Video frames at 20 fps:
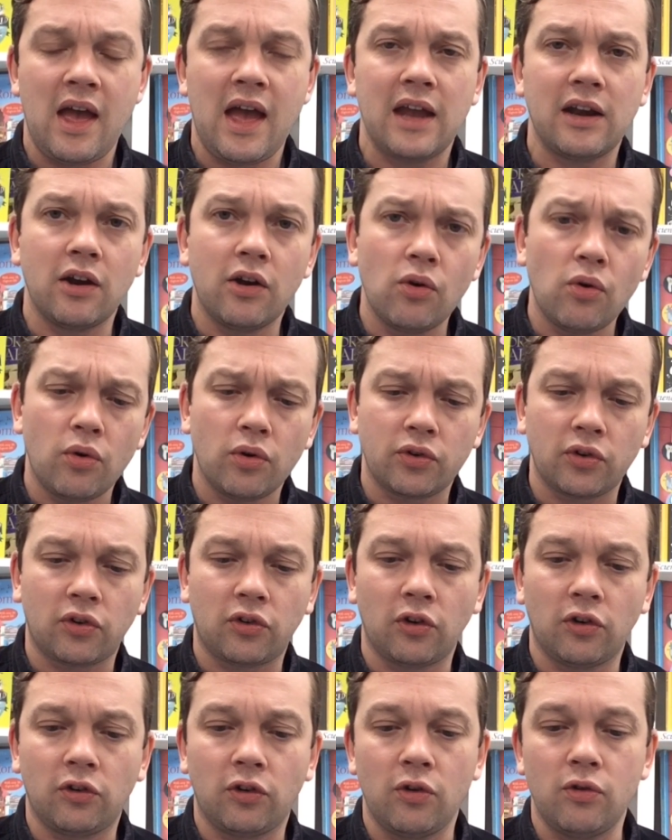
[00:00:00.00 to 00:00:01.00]
And in order
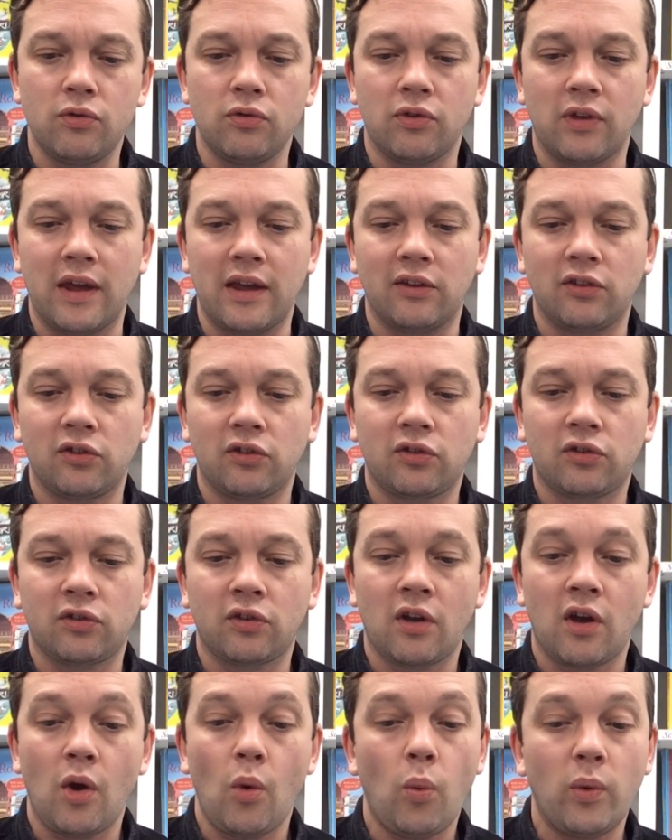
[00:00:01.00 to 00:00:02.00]
to do this,
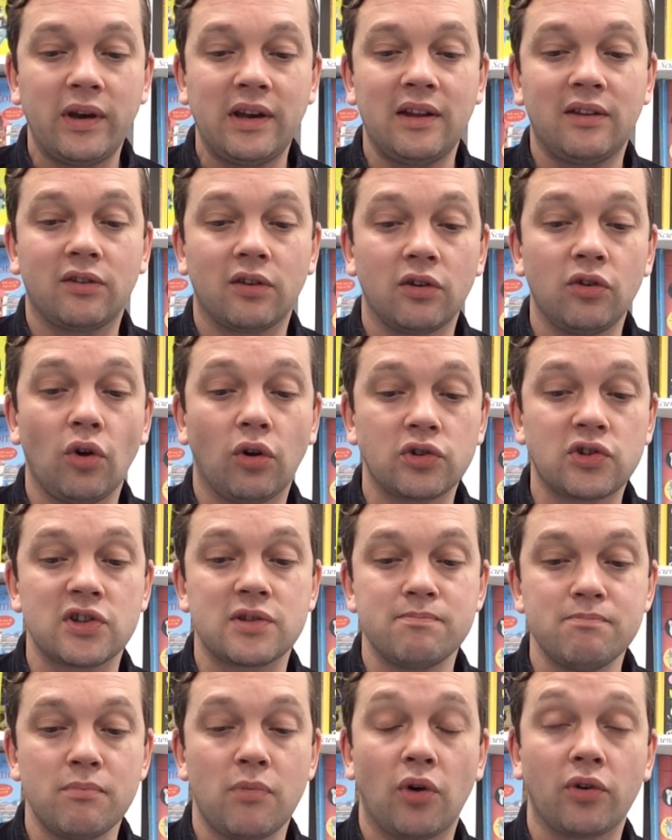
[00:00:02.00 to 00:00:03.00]
we need to not
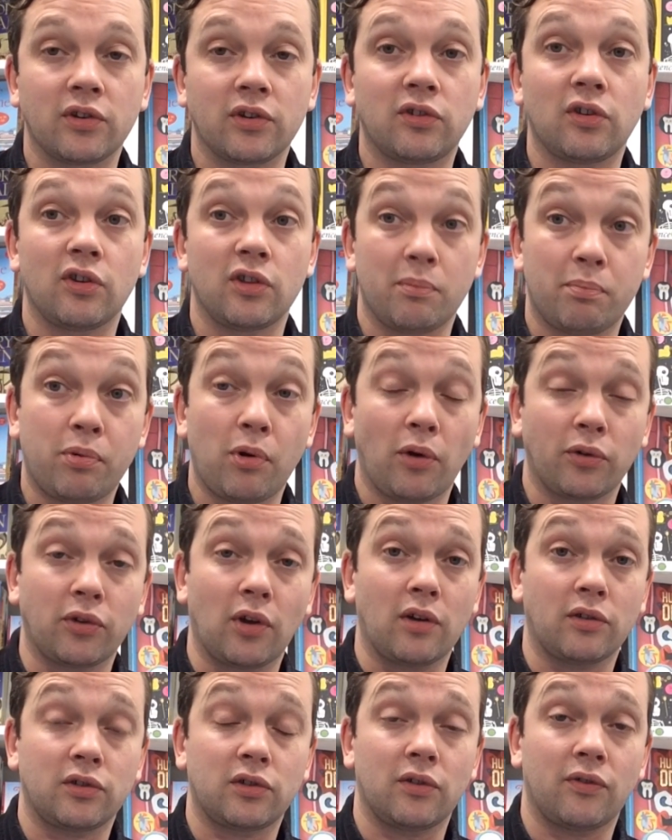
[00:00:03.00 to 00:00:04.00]
just monitor the
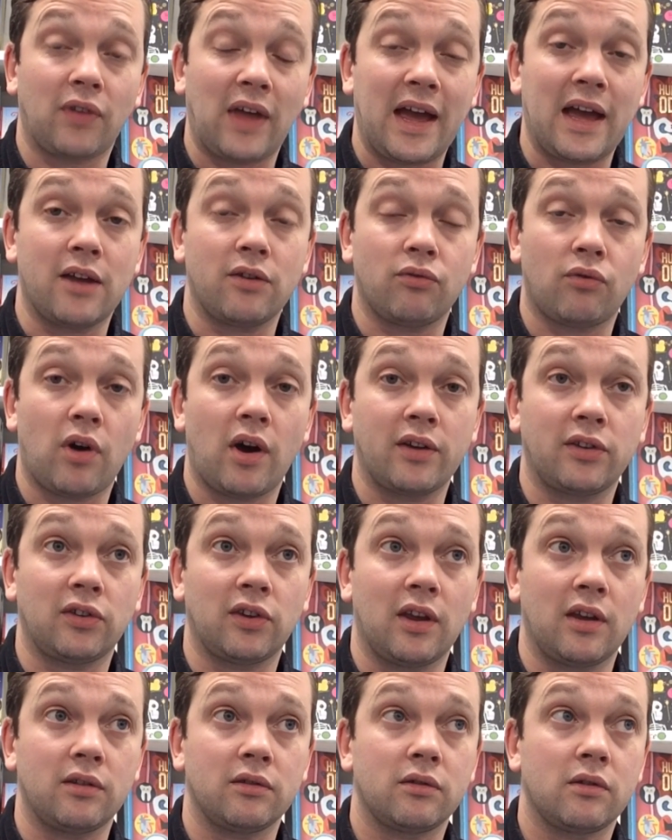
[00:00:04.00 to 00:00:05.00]
product of the
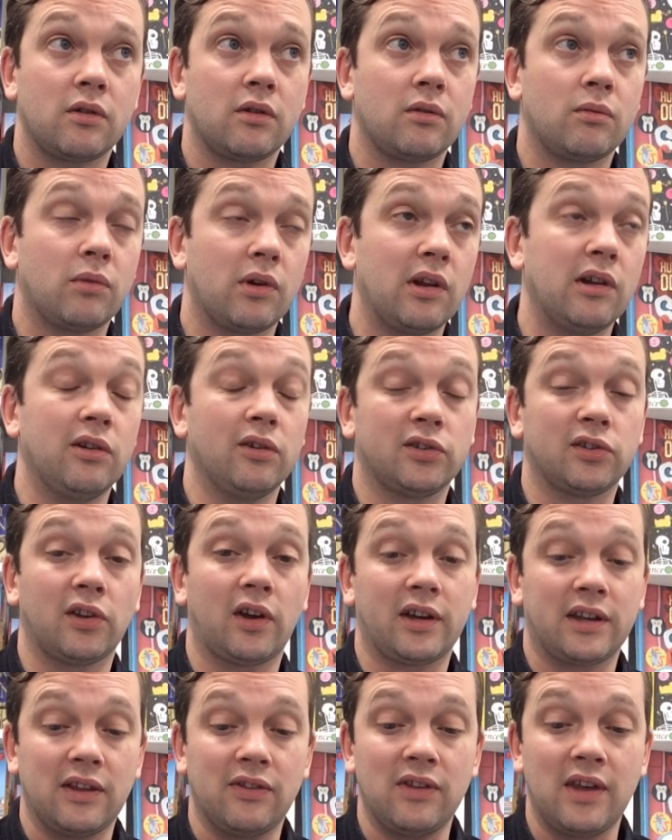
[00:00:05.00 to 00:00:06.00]
handwriting, what it looks
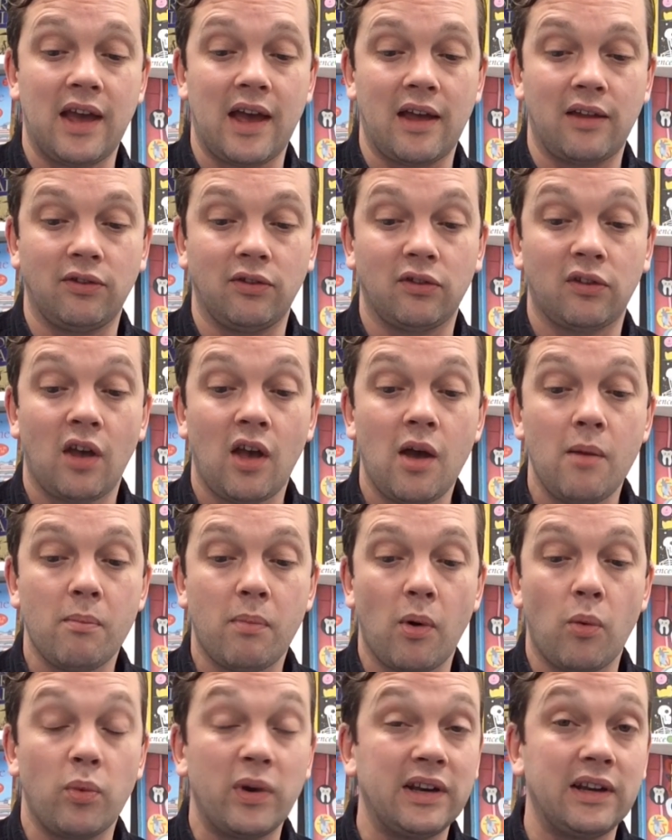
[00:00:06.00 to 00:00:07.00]
like in the end,
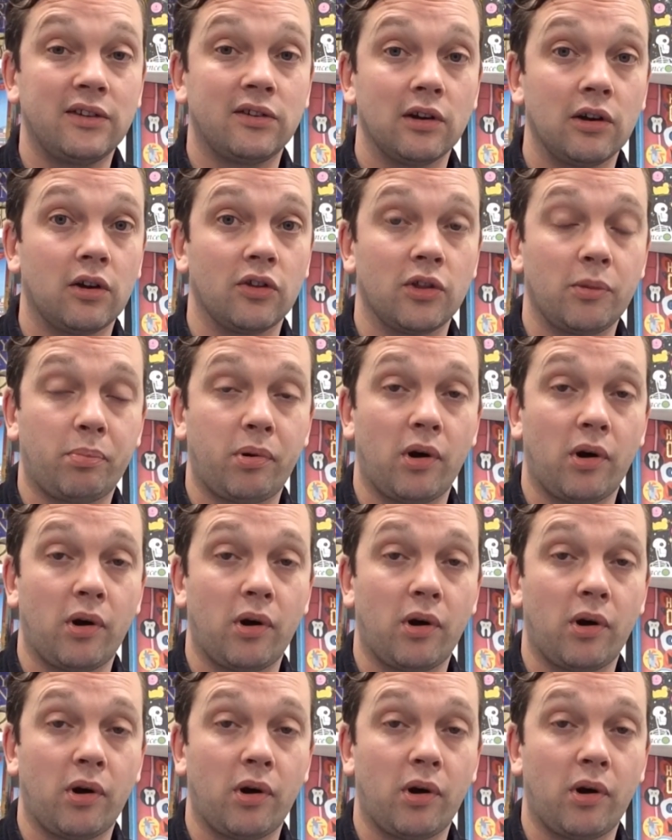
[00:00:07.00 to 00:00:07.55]
but we need to look at the